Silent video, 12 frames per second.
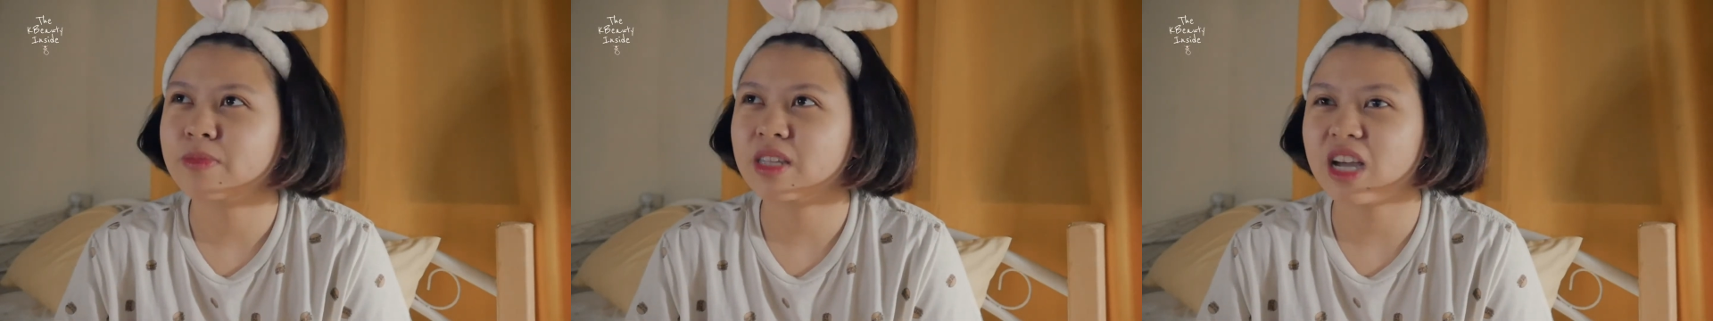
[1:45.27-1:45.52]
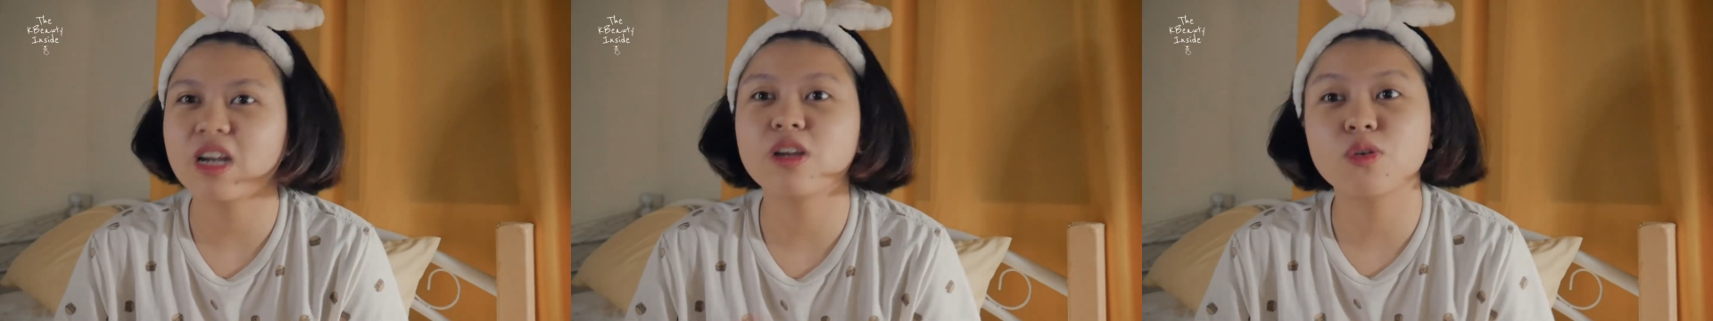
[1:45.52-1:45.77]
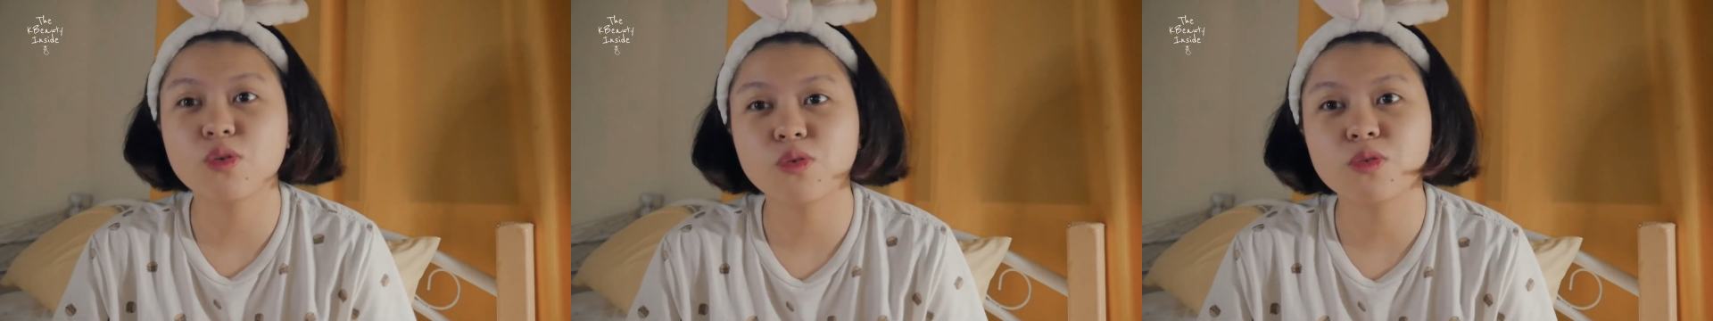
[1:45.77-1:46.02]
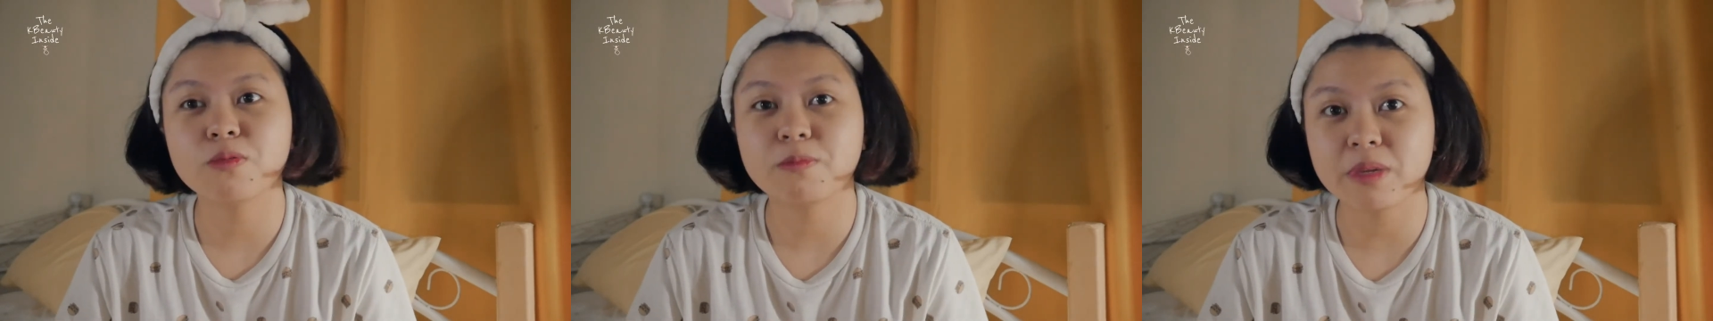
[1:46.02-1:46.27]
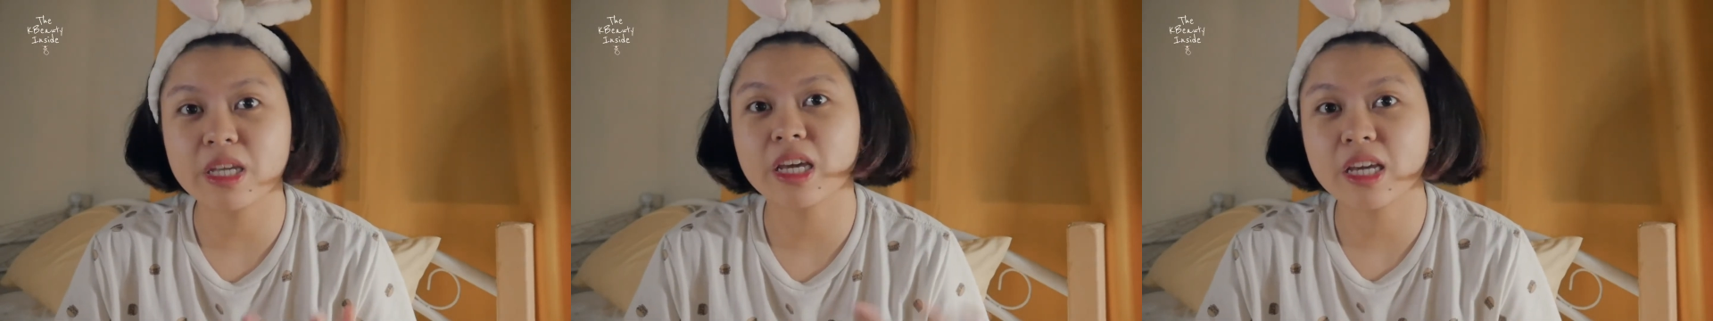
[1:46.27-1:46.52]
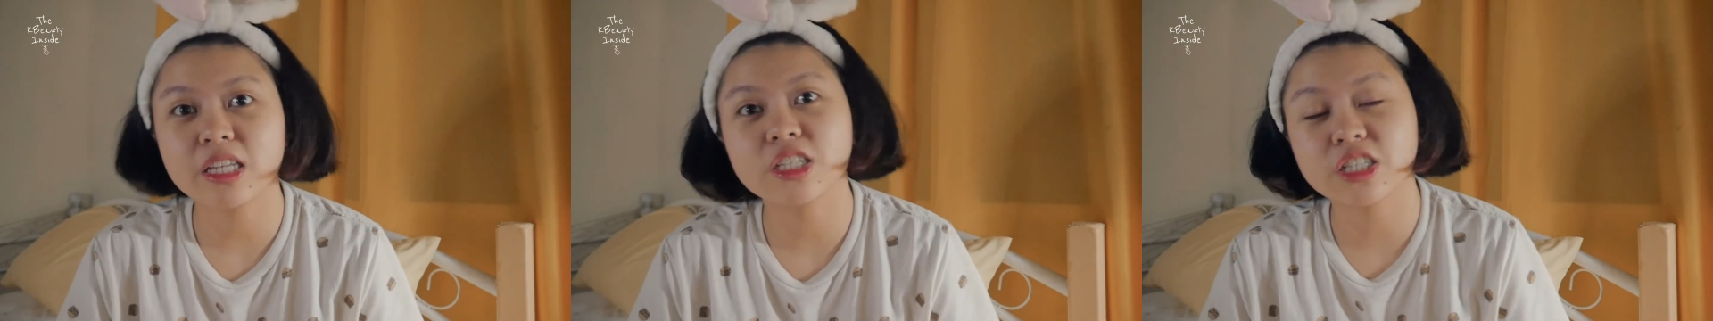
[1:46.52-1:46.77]
a low
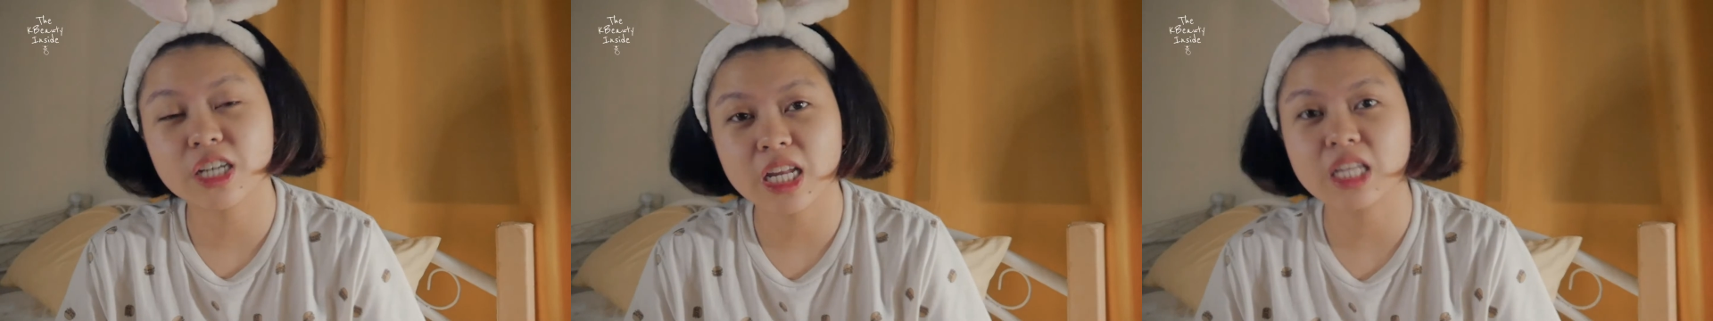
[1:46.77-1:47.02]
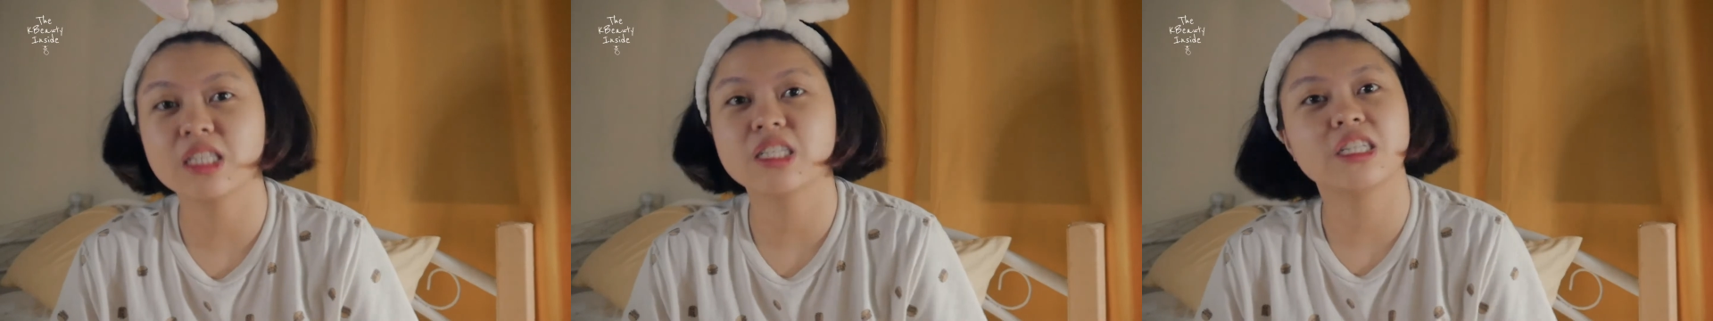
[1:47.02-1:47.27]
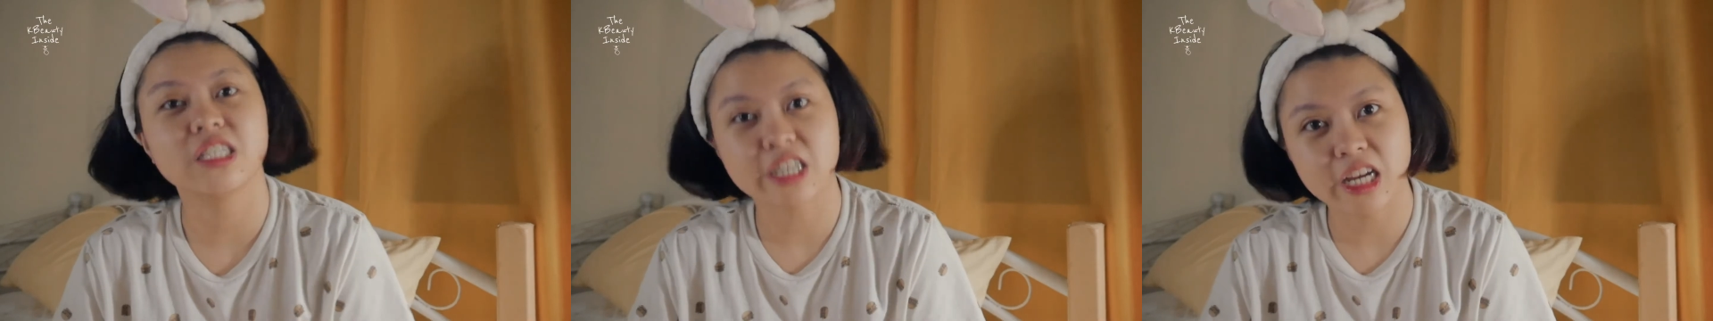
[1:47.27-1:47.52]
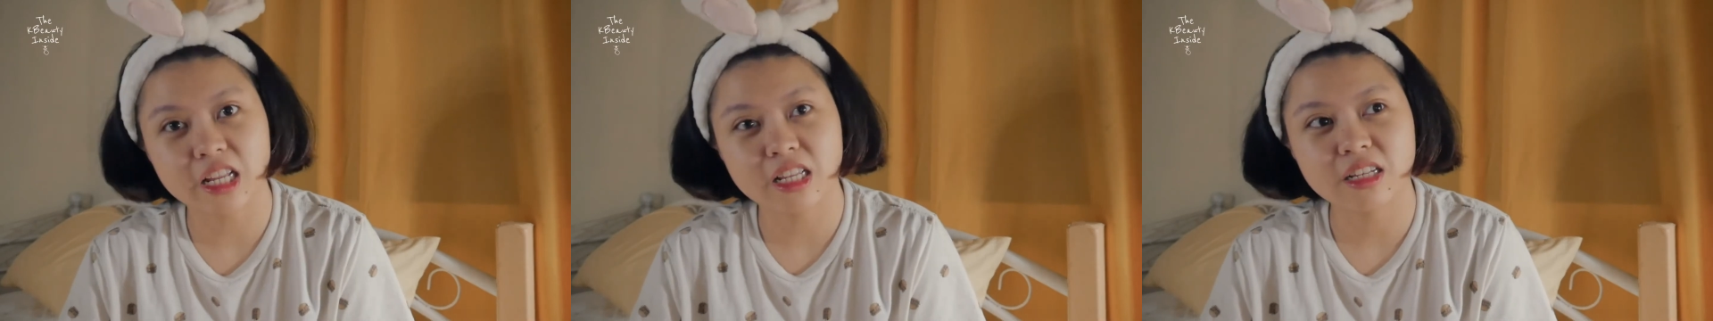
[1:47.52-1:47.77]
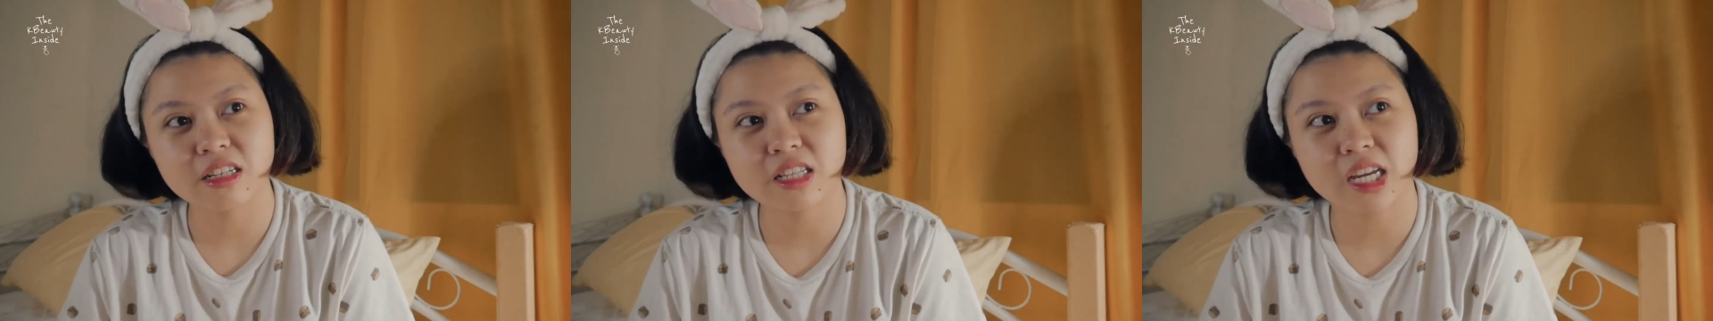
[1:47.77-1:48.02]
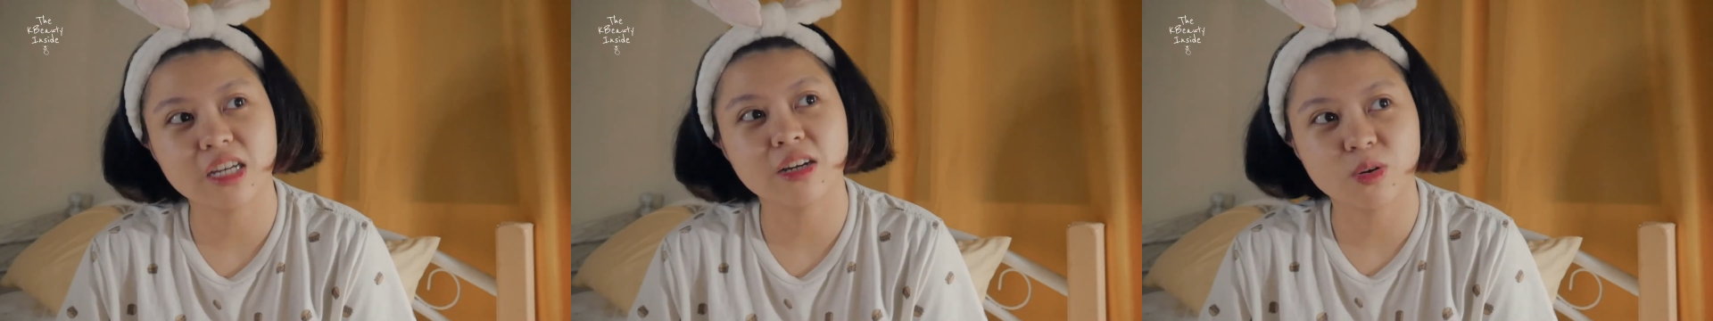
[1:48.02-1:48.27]
pH cleanser gel
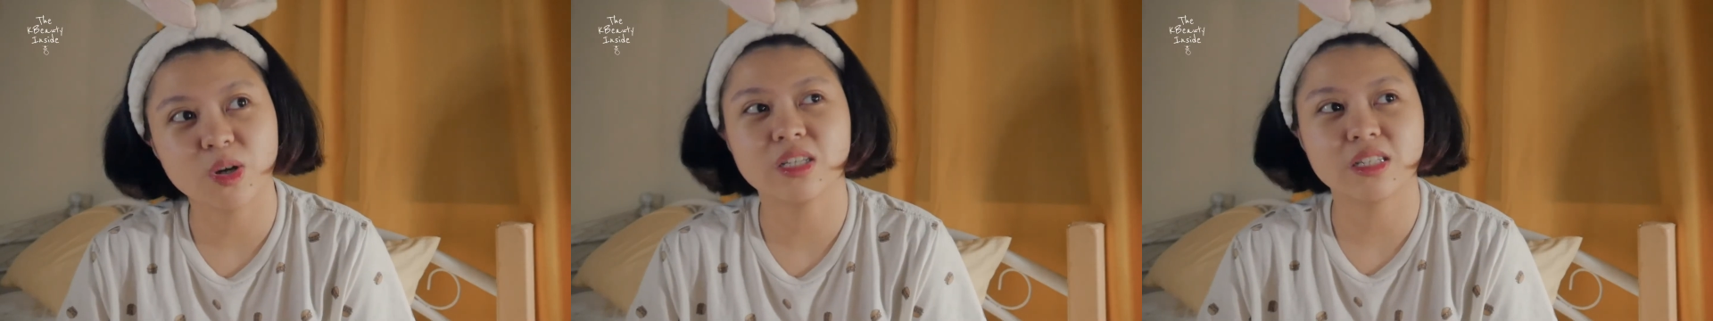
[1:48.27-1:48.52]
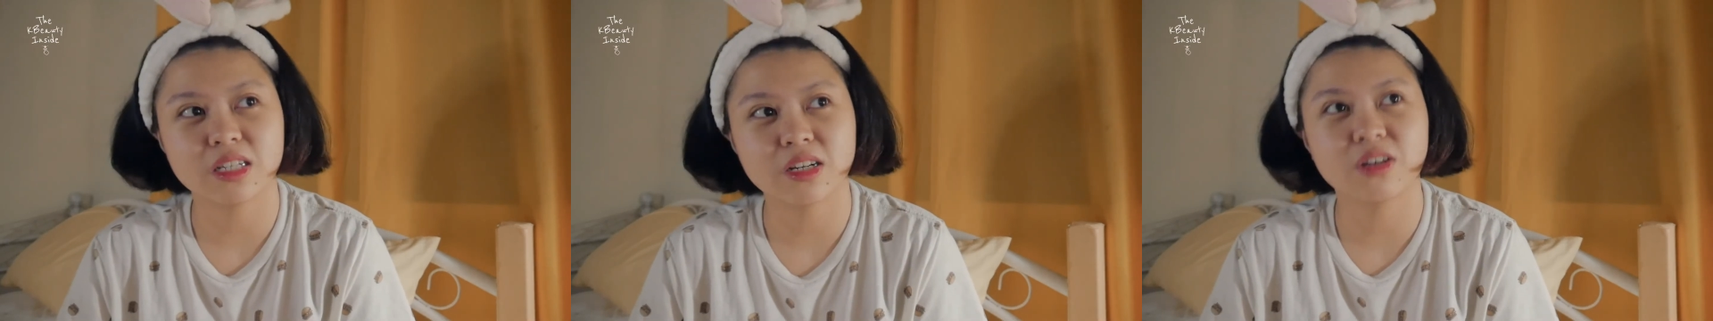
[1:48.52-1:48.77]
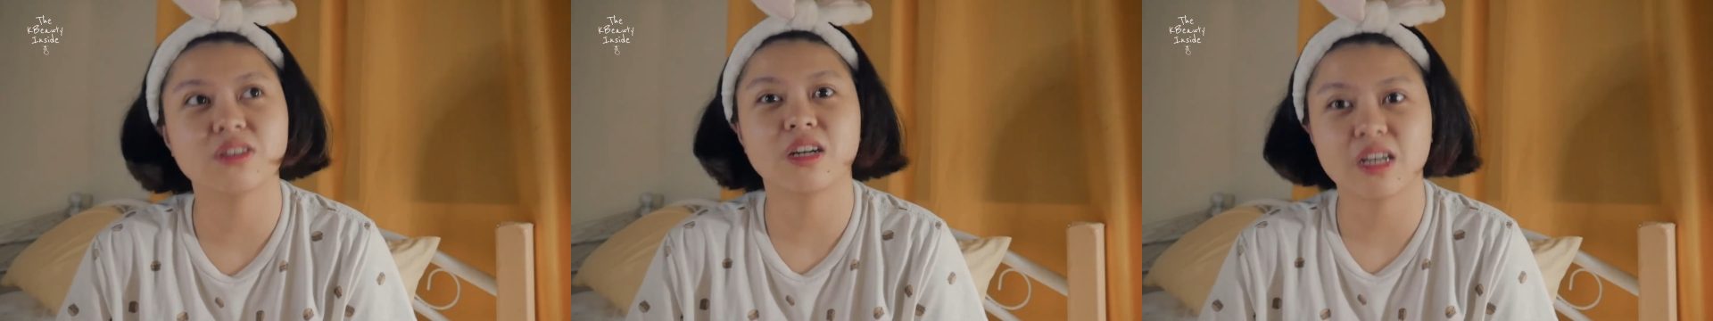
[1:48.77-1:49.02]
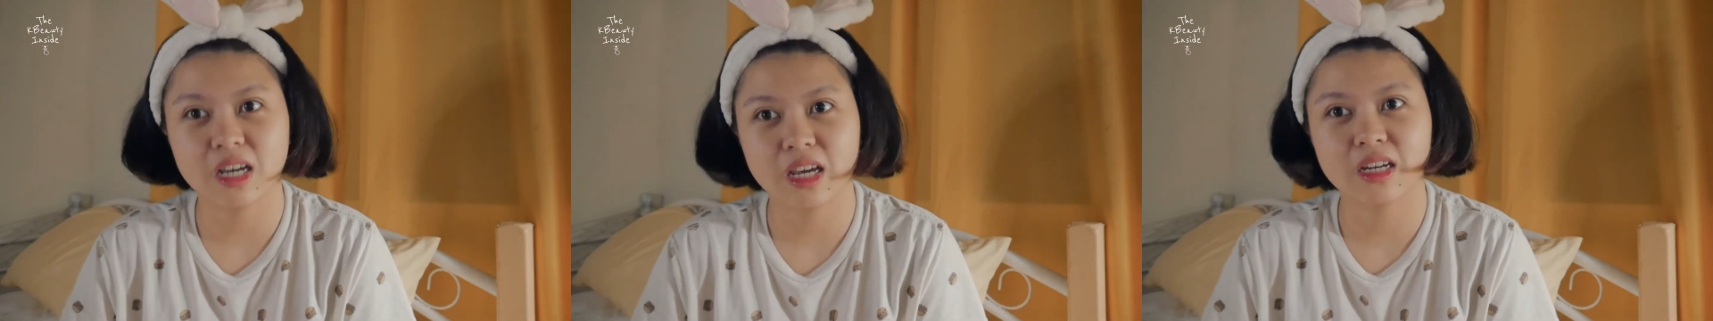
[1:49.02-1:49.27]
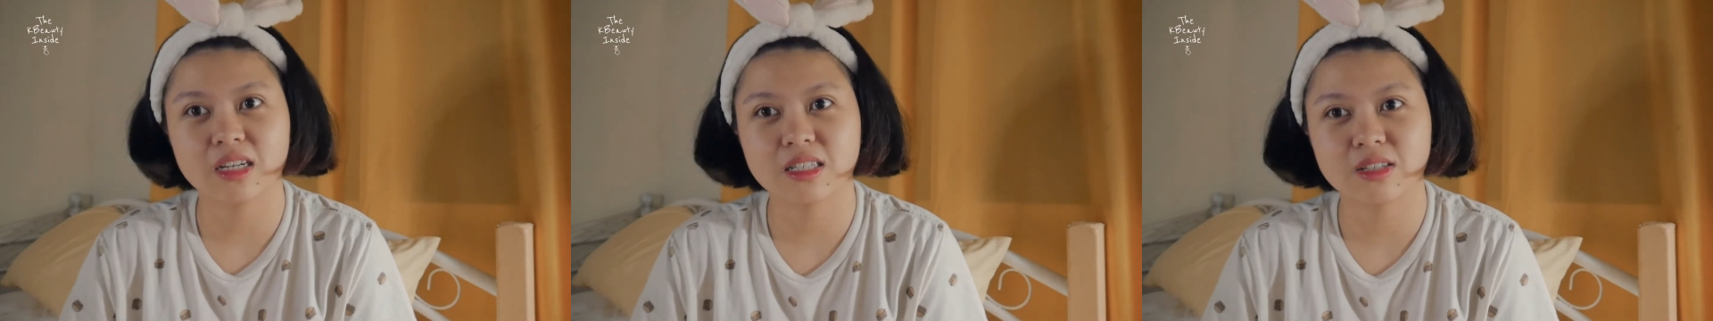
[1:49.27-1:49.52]
like COSRX.